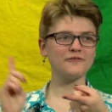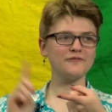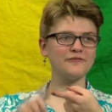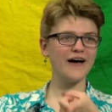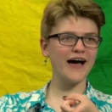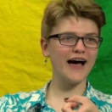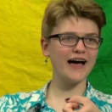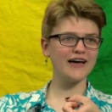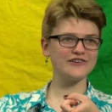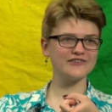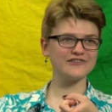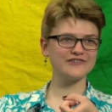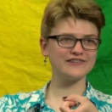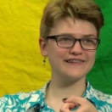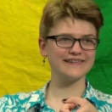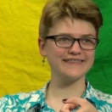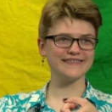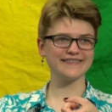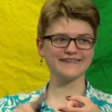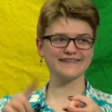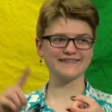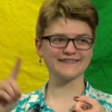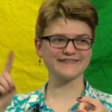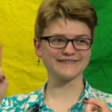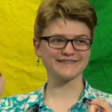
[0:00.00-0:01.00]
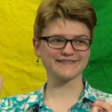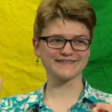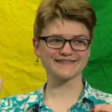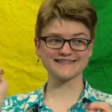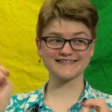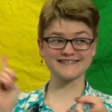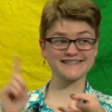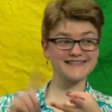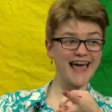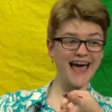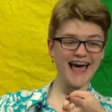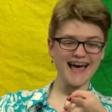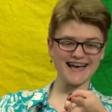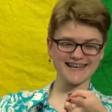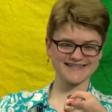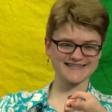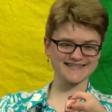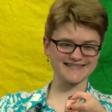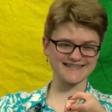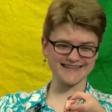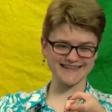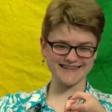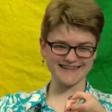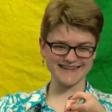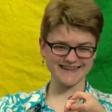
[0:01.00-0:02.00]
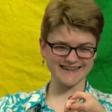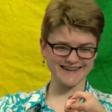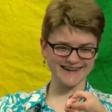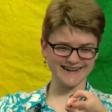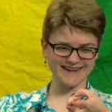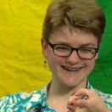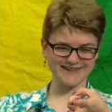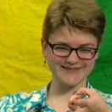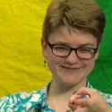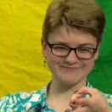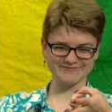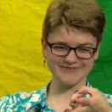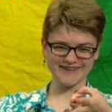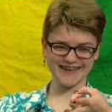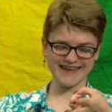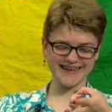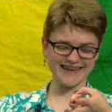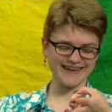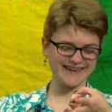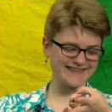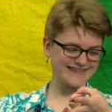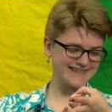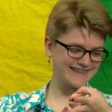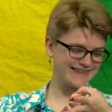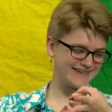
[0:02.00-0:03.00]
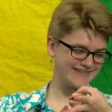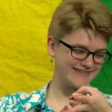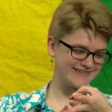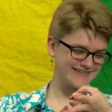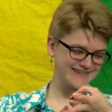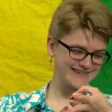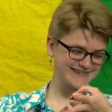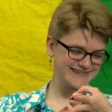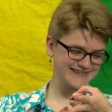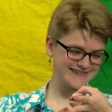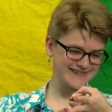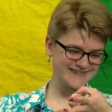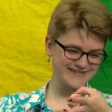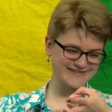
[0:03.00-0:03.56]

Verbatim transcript: fashion. They're sassy. Um, I hate that word.